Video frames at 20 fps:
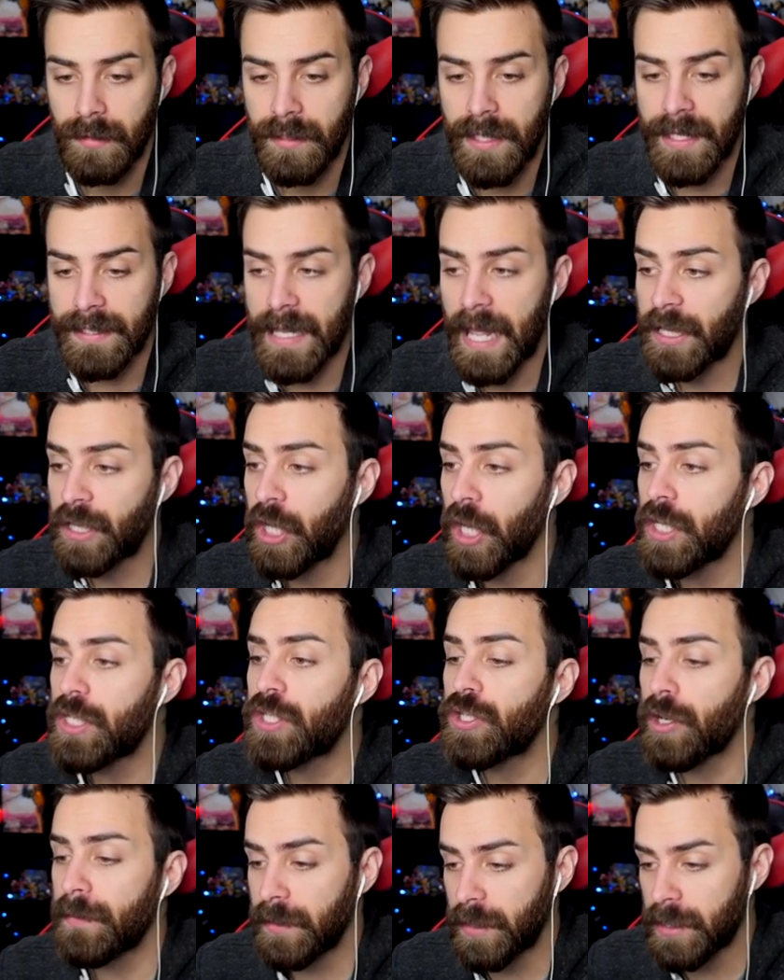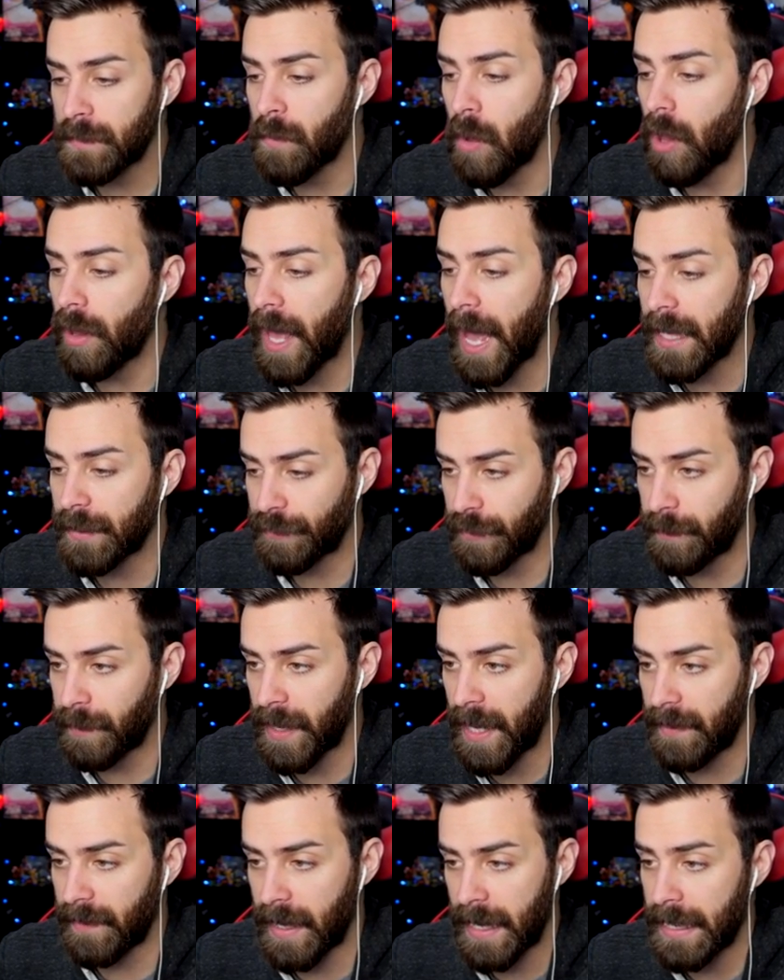Yes, I could tribute the small guys for the
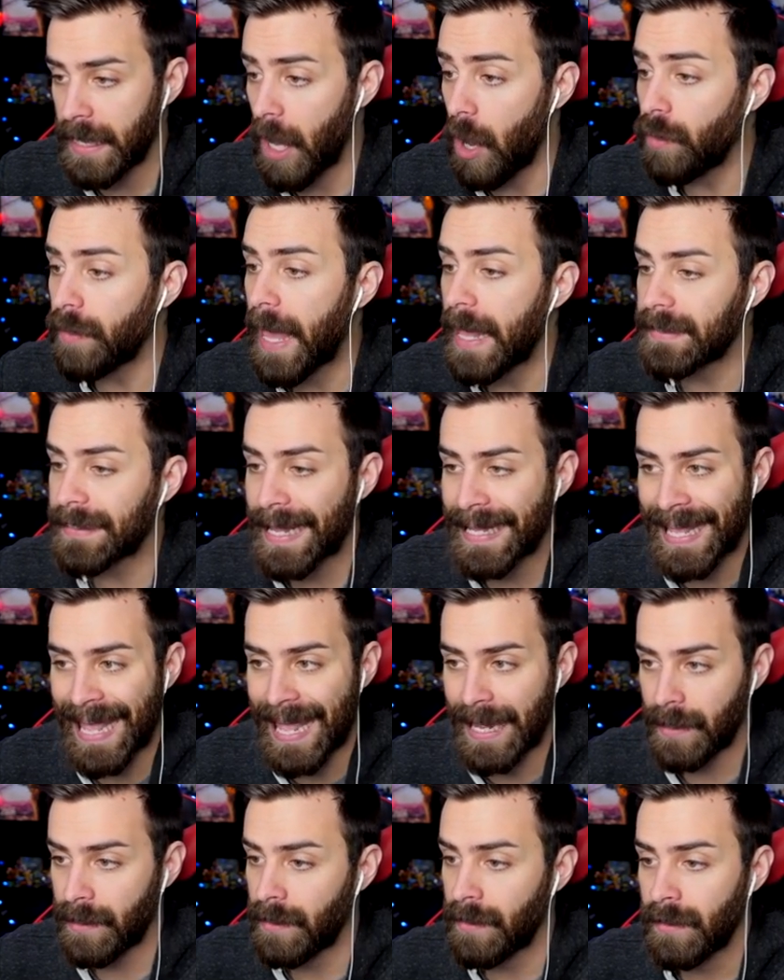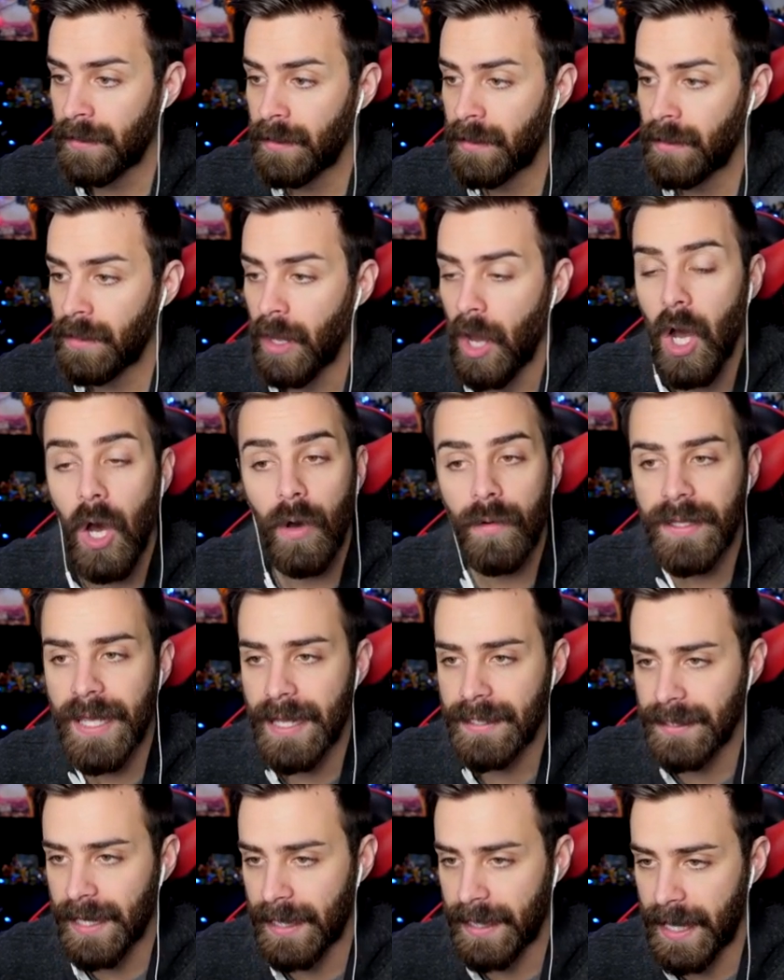plant lady. Oh, yes, I can. Oh,
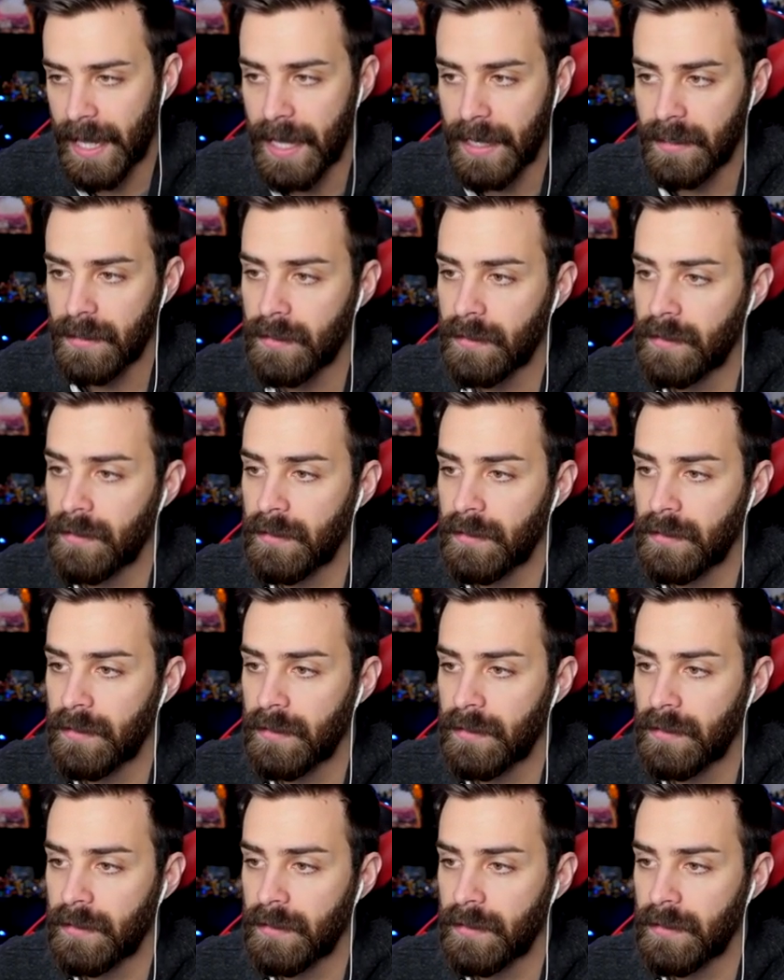yes, I can.